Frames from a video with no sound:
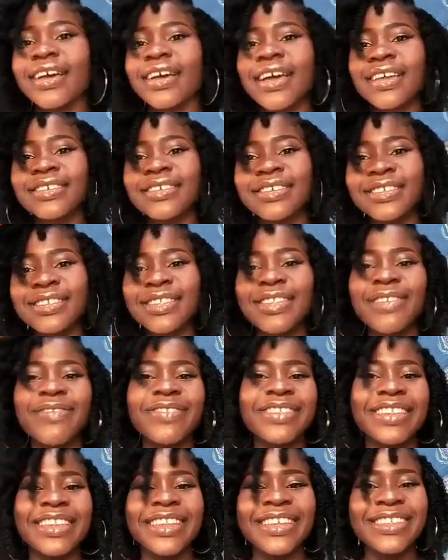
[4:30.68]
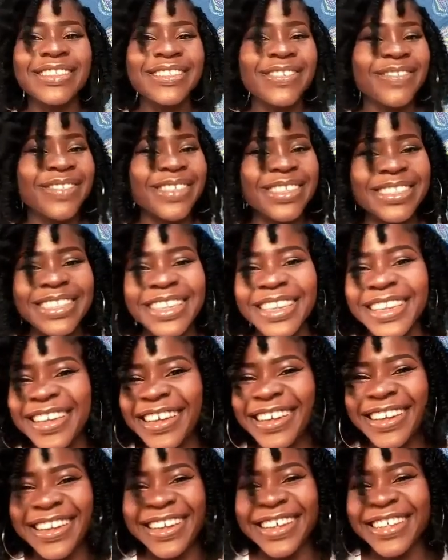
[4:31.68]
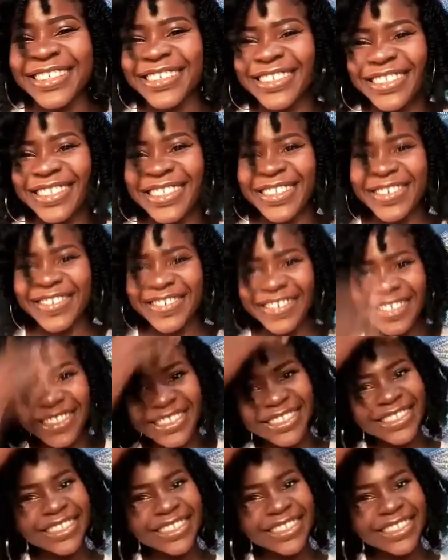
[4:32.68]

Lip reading: I just love the length of this hair. I just love it.